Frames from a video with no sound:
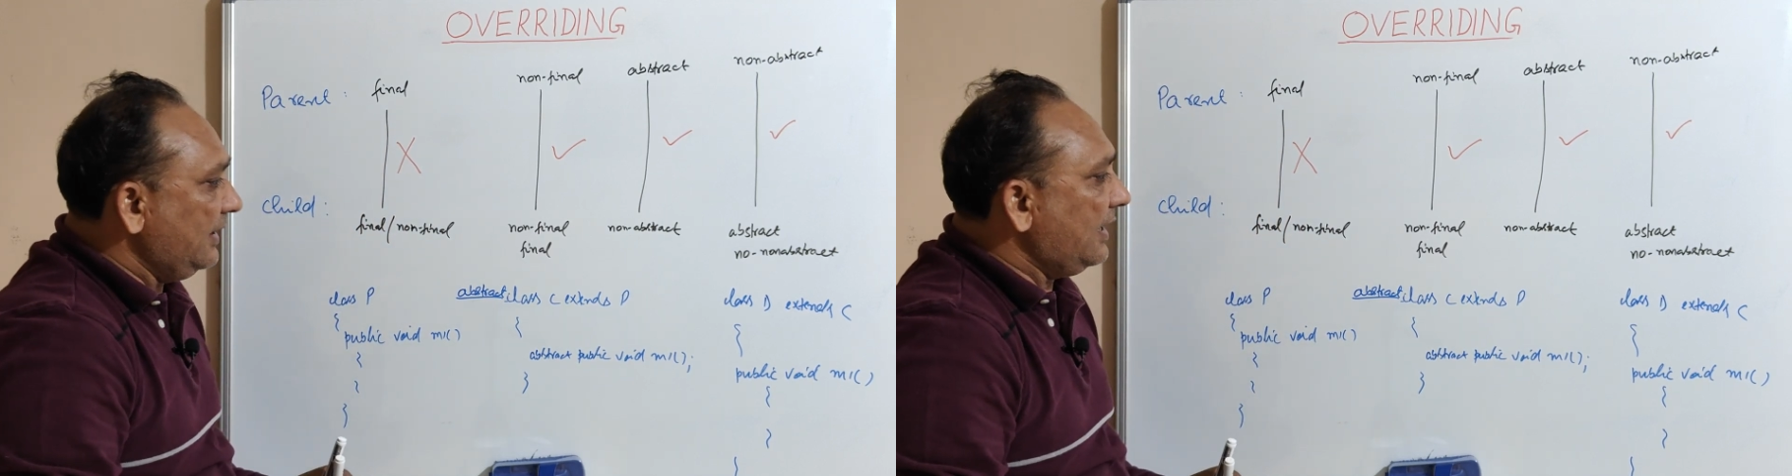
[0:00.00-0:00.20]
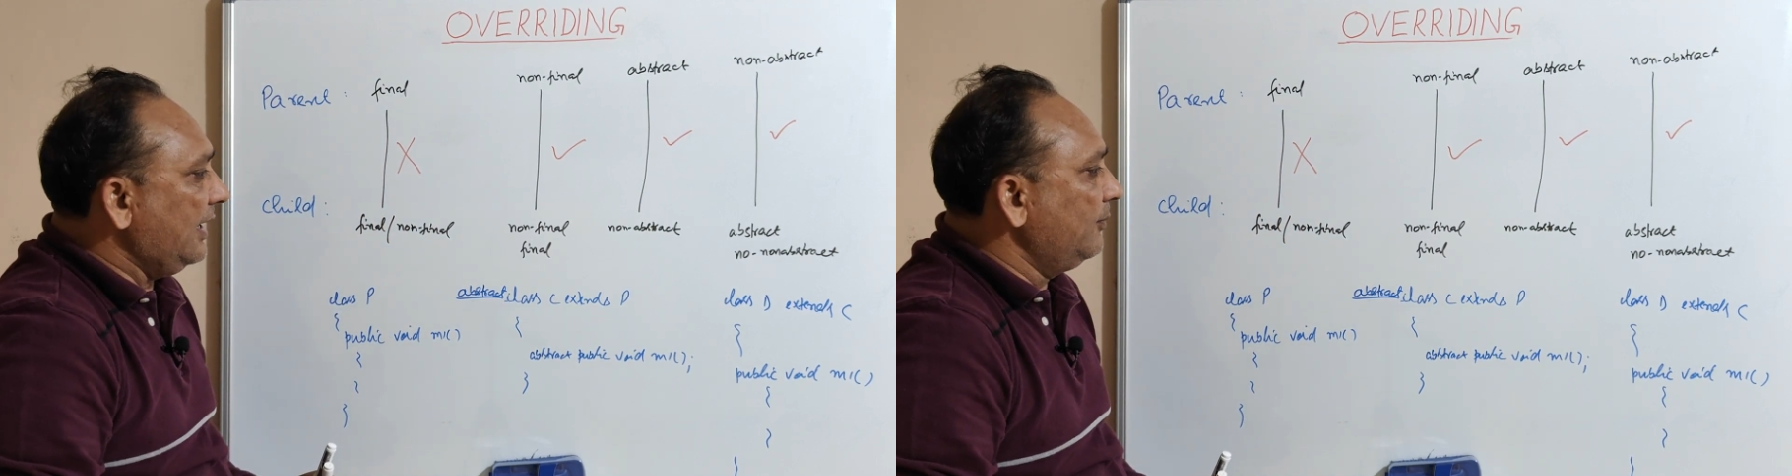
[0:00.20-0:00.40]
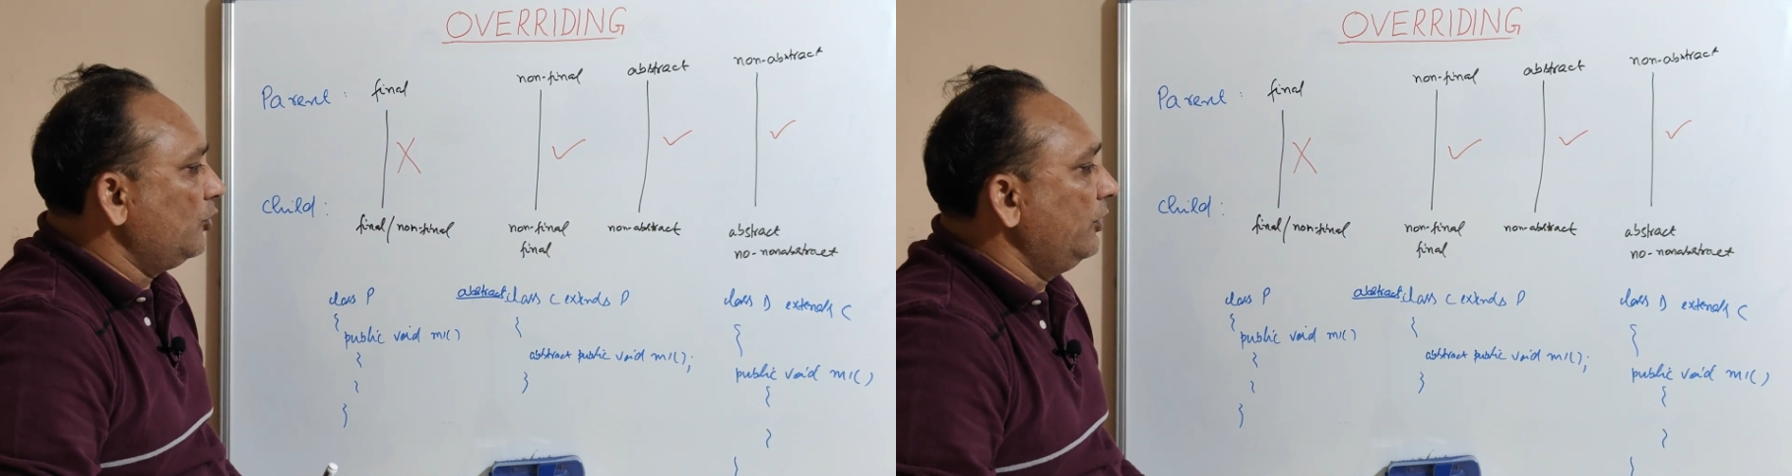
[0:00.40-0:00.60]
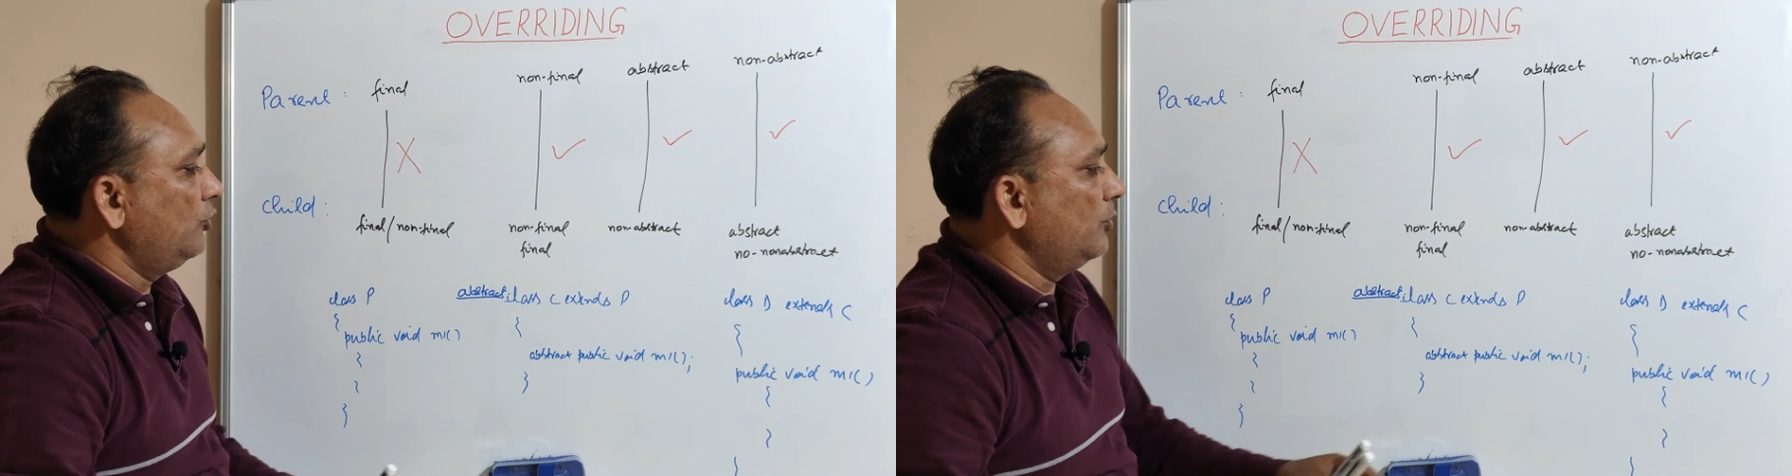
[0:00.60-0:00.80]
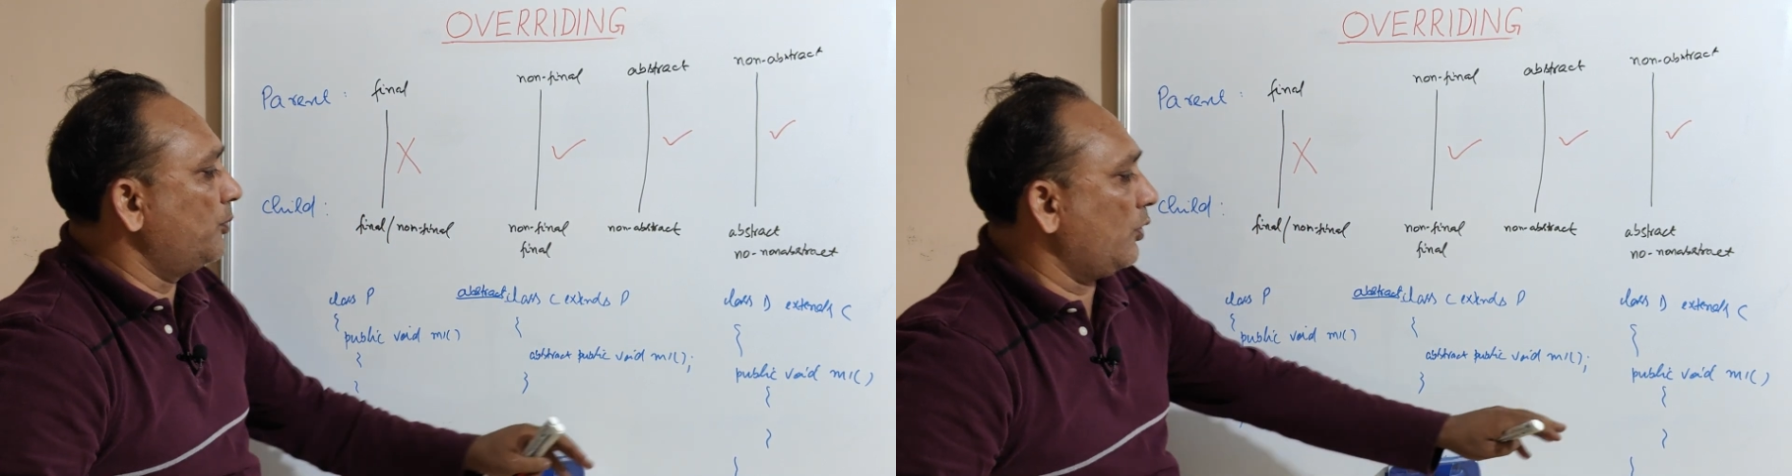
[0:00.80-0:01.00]
Here I am
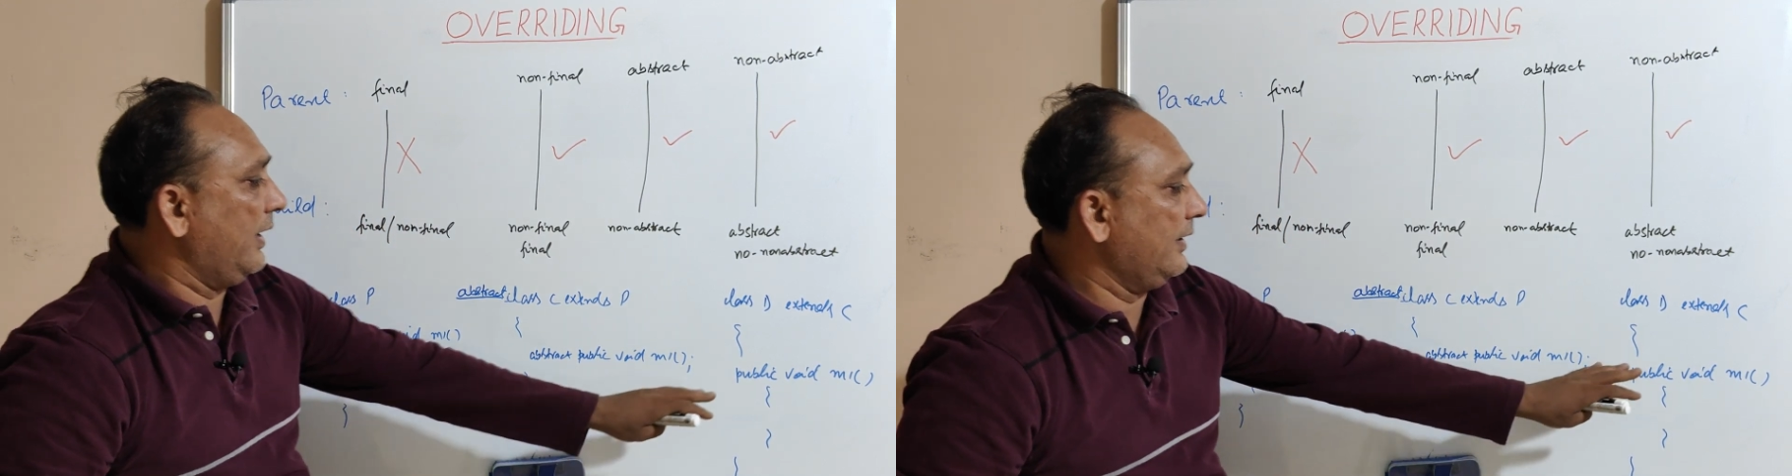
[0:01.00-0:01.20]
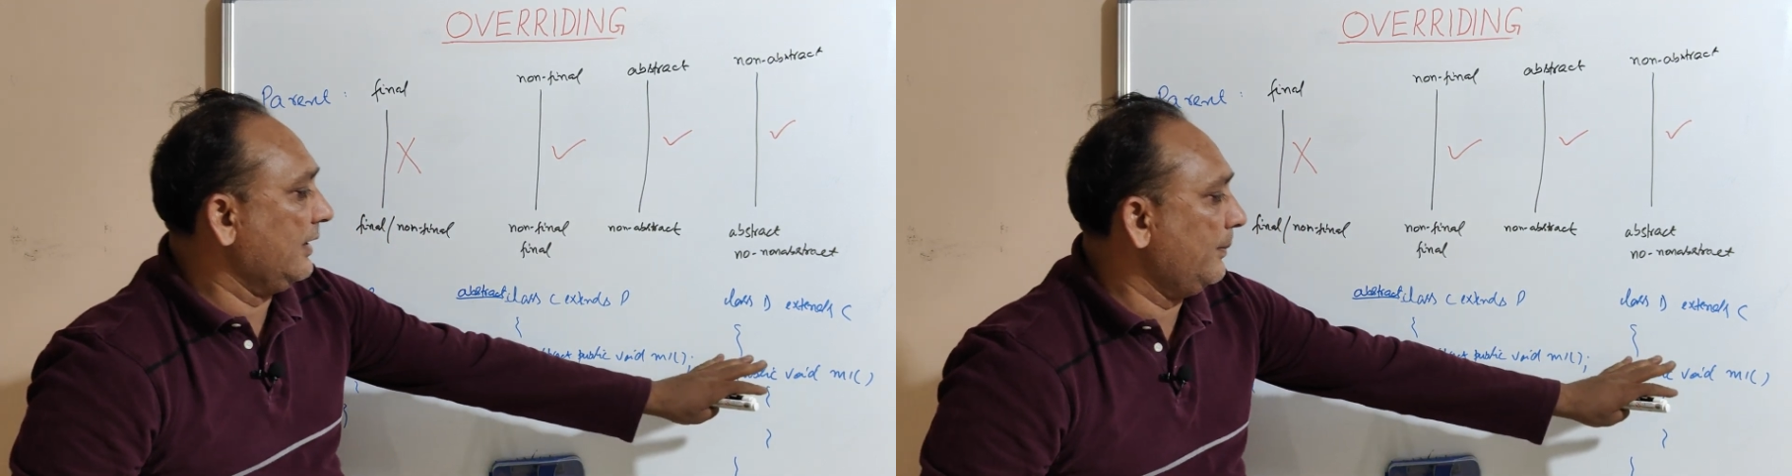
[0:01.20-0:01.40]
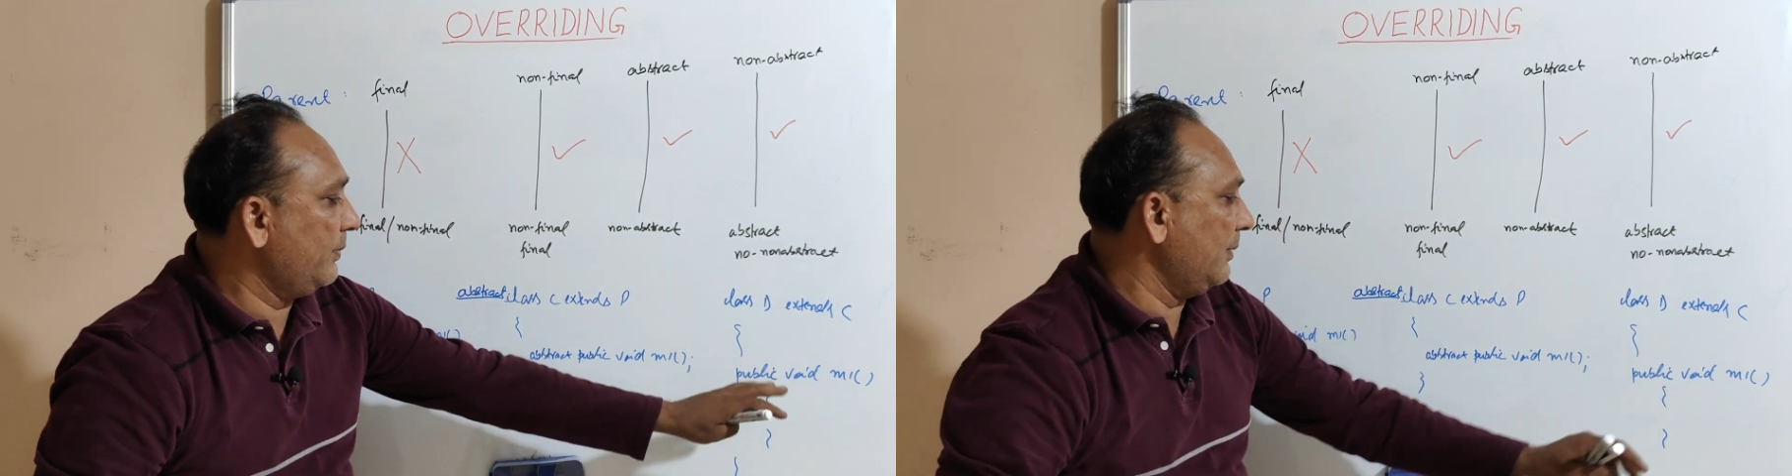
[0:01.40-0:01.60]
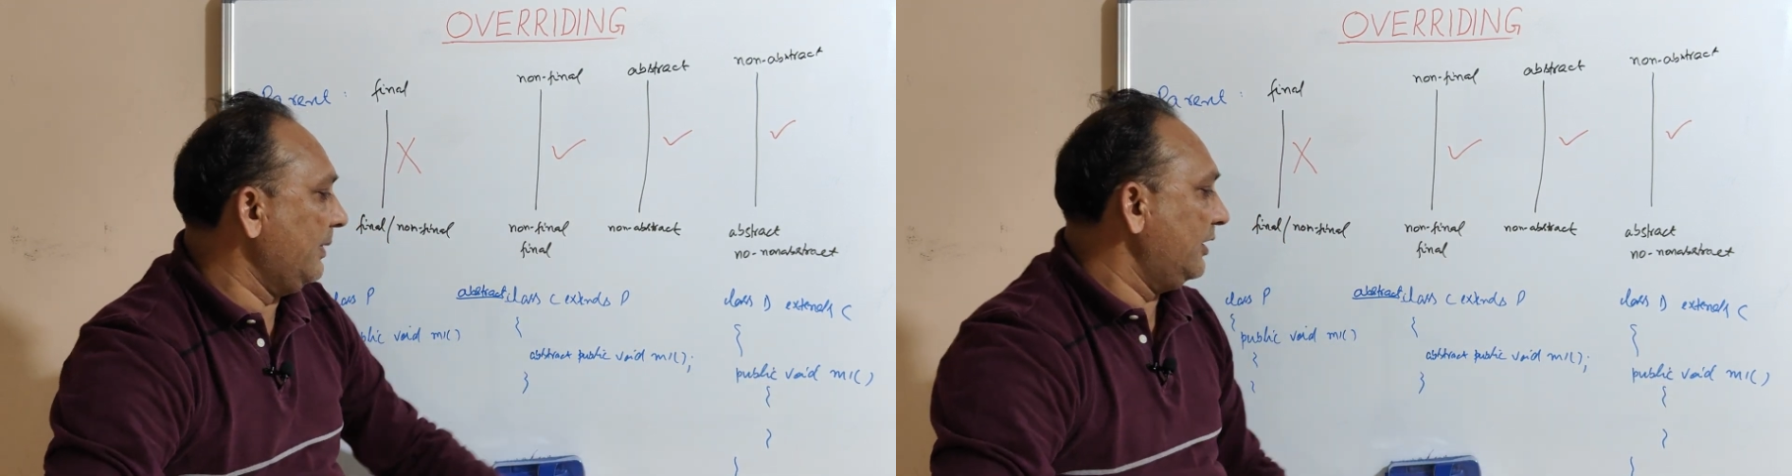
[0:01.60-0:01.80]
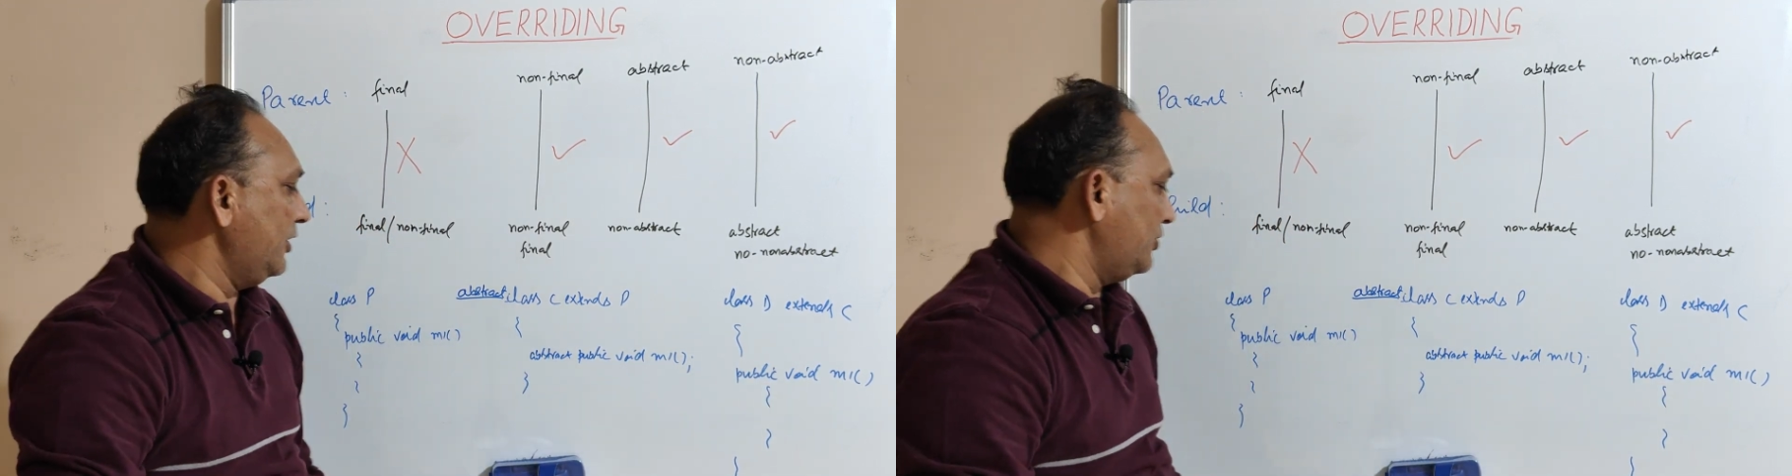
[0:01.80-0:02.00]
going to provide the
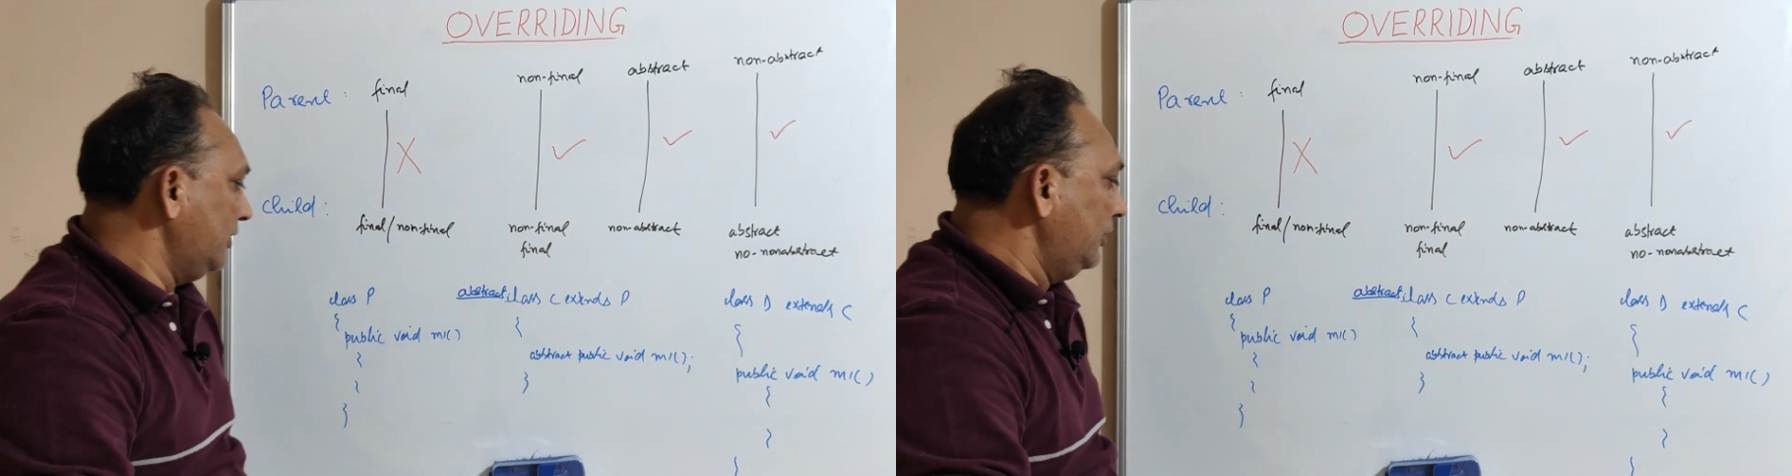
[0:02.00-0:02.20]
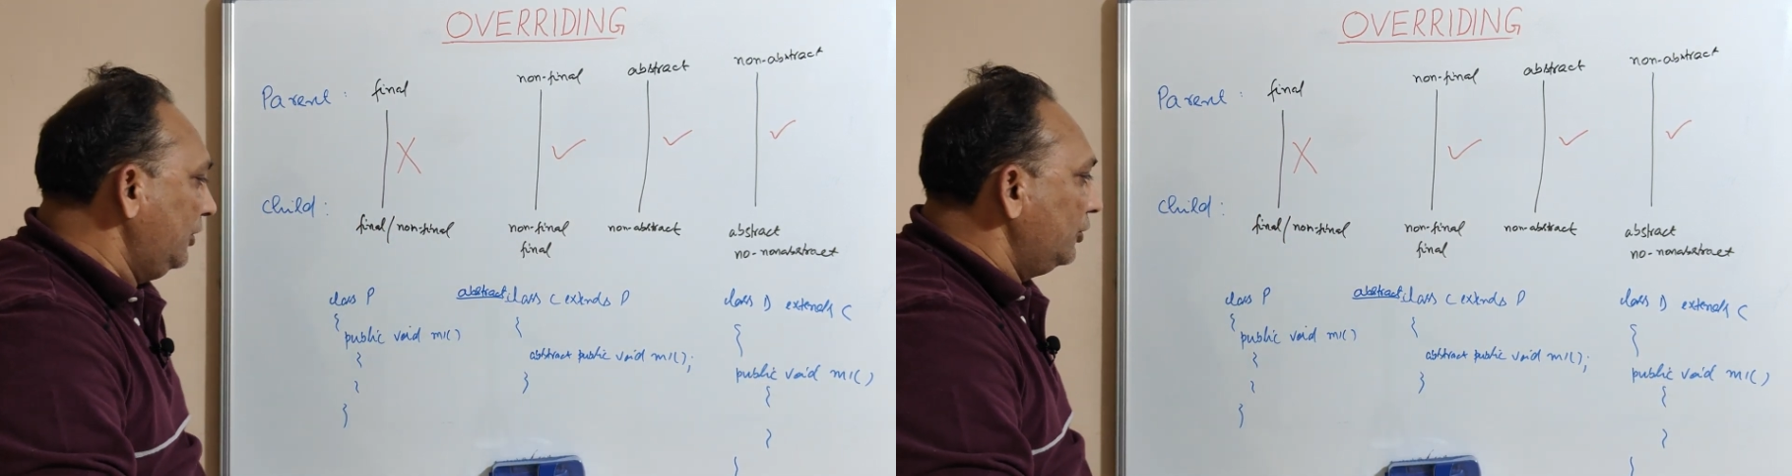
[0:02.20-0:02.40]
implementation.